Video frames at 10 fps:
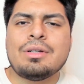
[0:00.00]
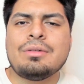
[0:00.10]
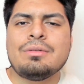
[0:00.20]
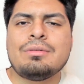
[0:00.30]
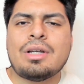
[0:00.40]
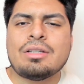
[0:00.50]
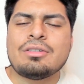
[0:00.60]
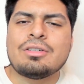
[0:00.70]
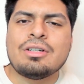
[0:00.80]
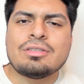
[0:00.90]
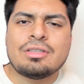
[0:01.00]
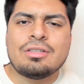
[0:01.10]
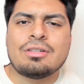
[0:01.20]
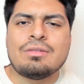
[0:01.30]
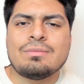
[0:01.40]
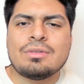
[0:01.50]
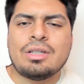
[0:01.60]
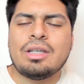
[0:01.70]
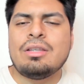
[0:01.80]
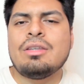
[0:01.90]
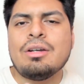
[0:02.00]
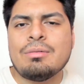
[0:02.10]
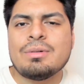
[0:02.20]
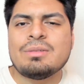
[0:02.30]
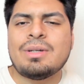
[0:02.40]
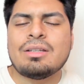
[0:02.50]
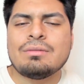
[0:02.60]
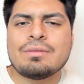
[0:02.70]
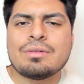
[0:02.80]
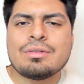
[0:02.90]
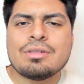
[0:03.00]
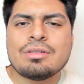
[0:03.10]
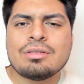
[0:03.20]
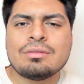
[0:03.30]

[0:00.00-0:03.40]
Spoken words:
and who not to trust in terms, like, in their perspective, of course.